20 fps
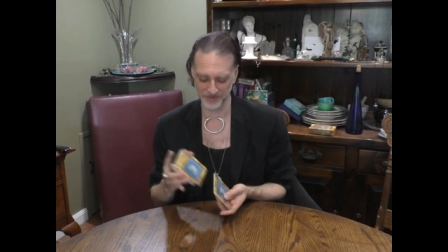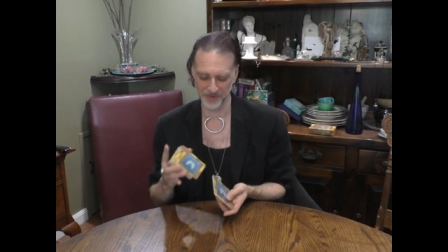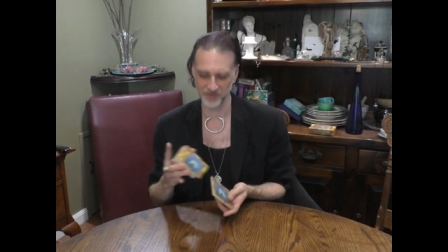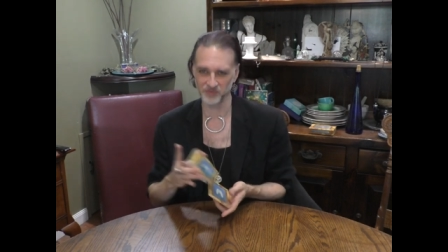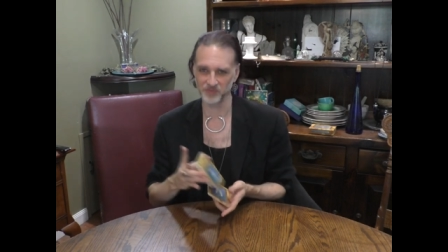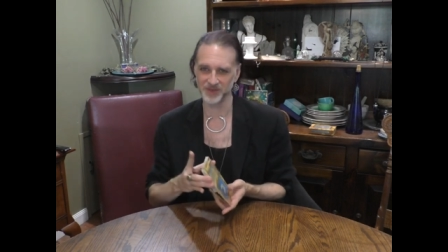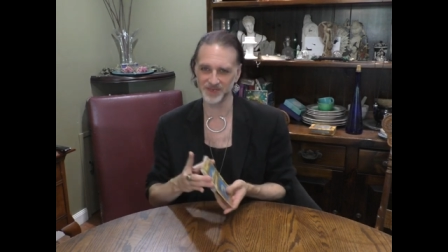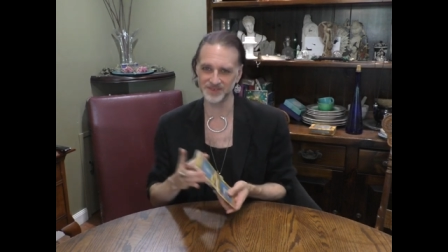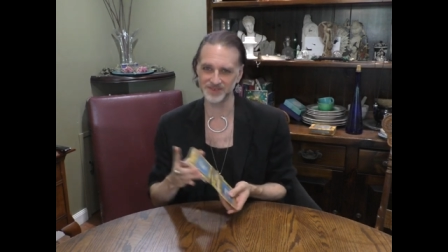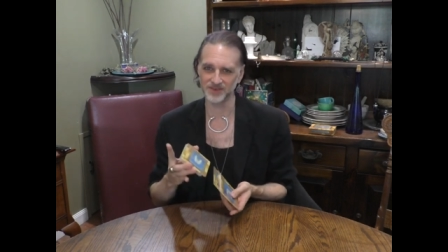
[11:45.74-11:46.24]

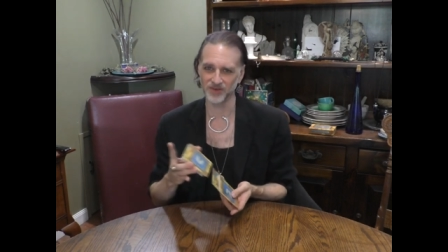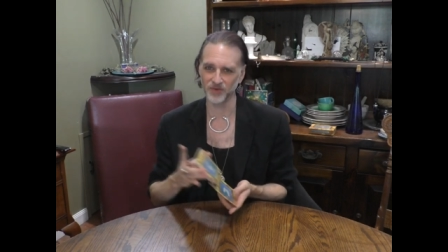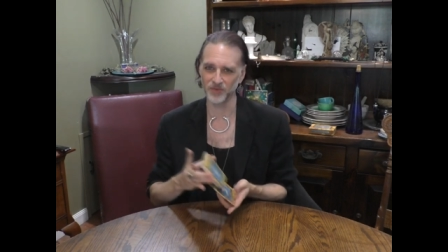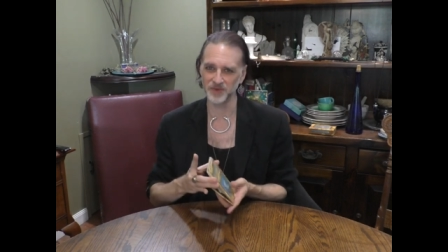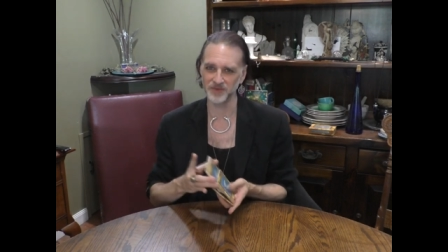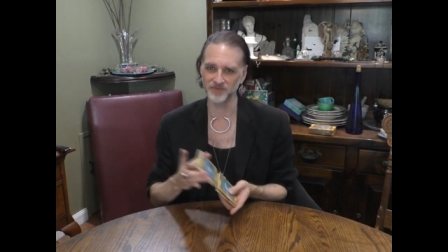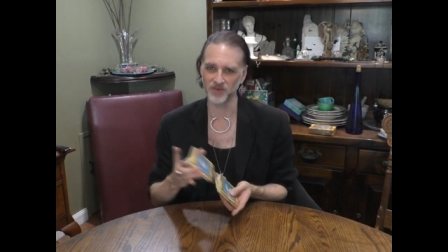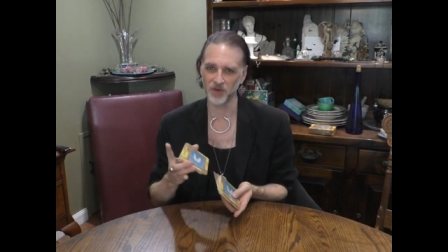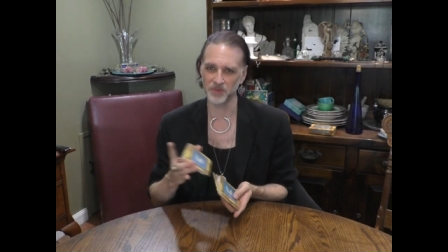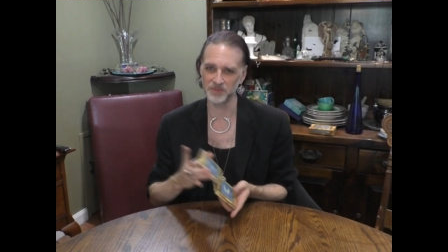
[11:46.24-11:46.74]
we've been to,
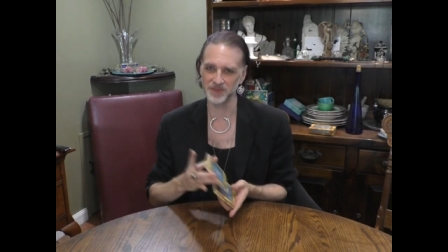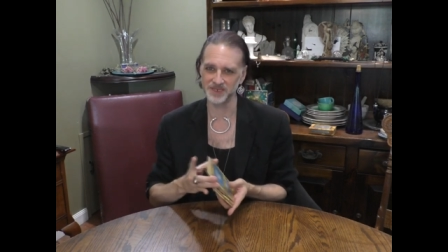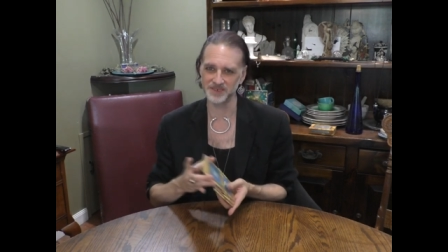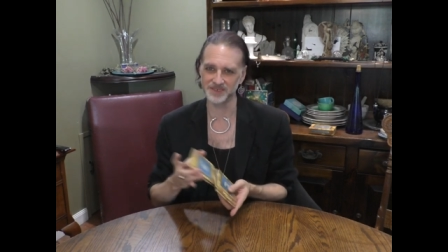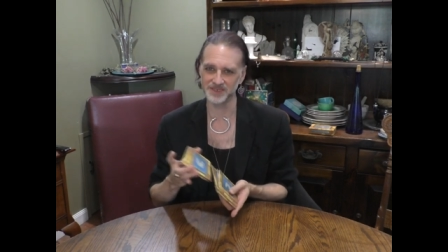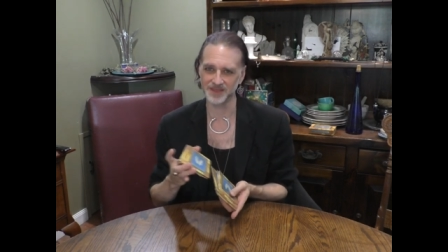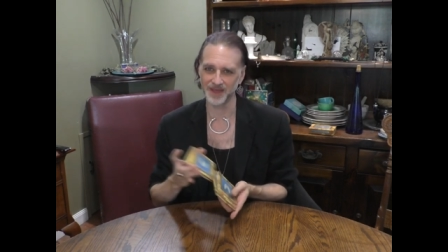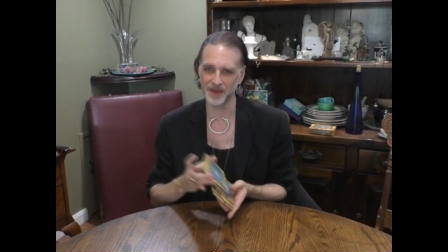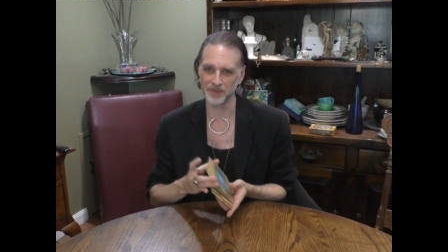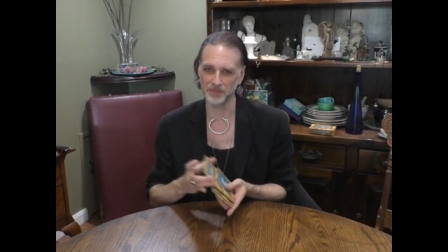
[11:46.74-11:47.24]
we've all been
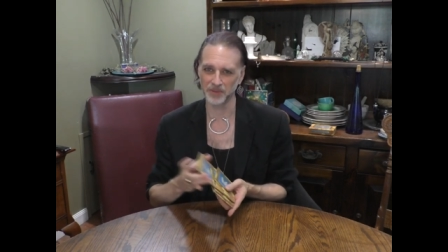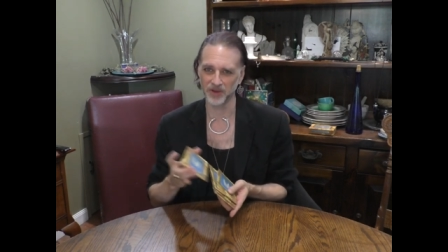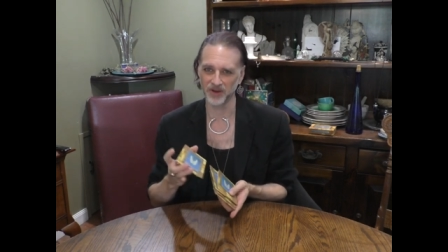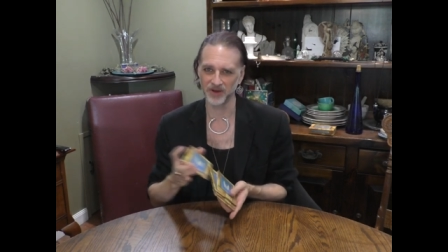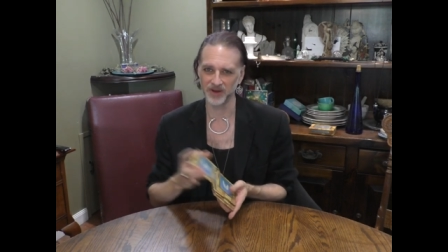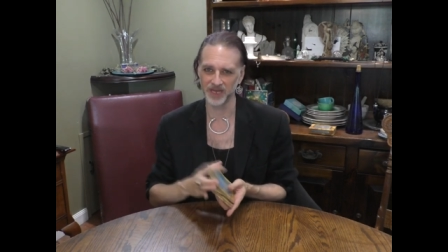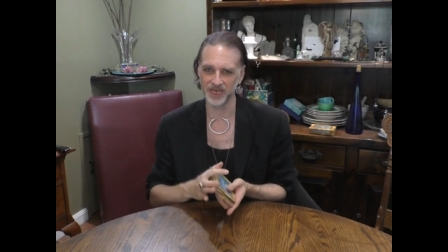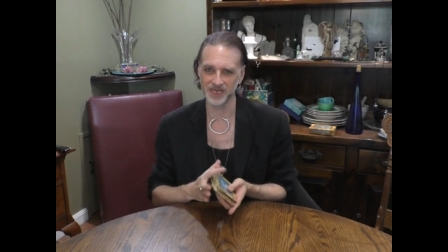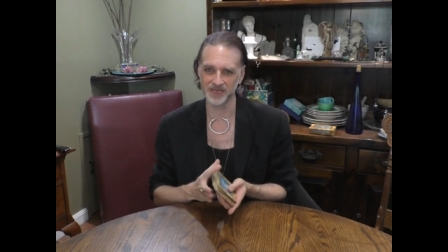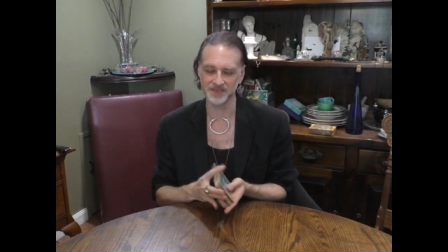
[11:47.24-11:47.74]
to that
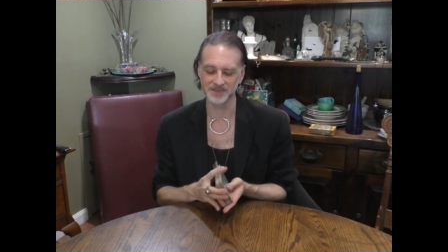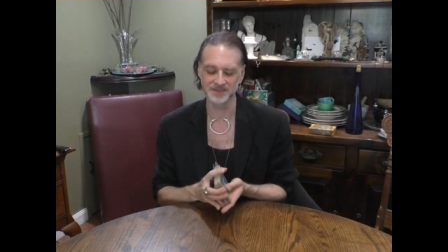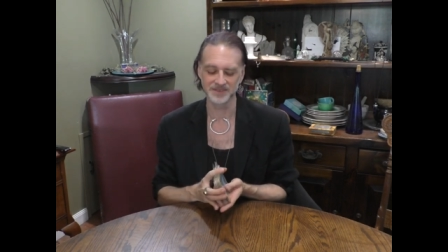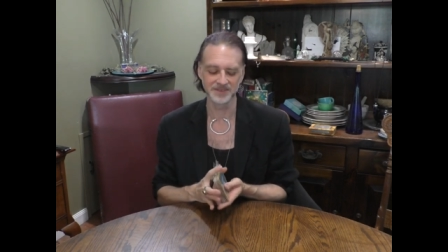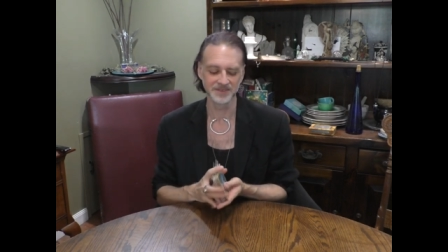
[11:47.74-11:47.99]
party.